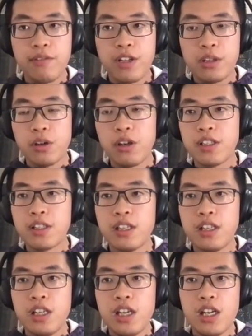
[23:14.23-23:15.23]
the
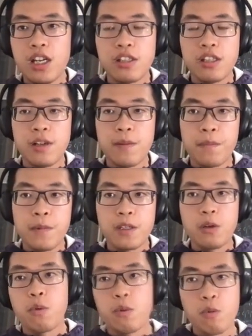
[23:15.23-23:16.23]
noise, and
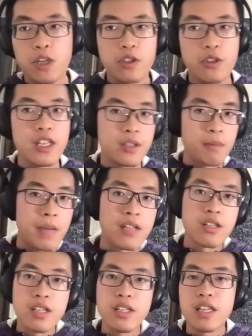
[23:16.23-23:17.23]
so which is
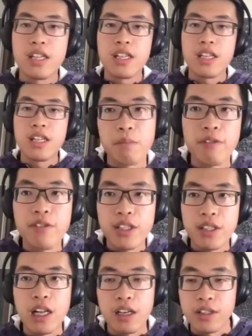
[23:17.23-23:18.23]
better than the
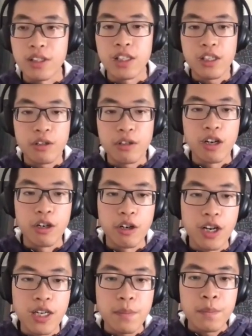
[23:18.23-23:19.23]
previous like
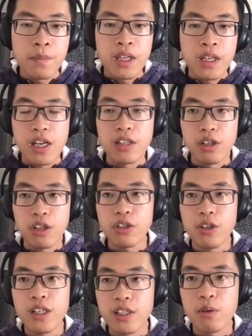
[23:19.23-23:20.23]
CDQAOA, and
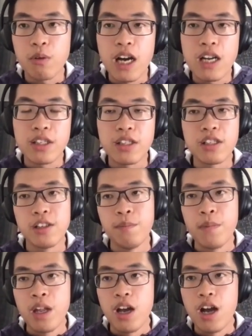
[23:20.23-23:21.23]
also it's quite
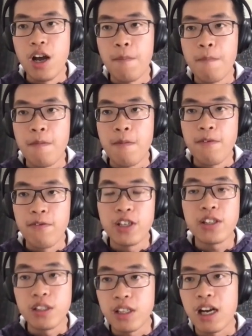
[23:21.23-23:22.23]

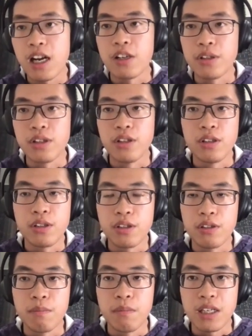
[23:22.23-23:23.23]
versatile
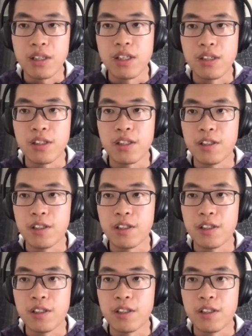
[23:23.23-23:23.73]
to make it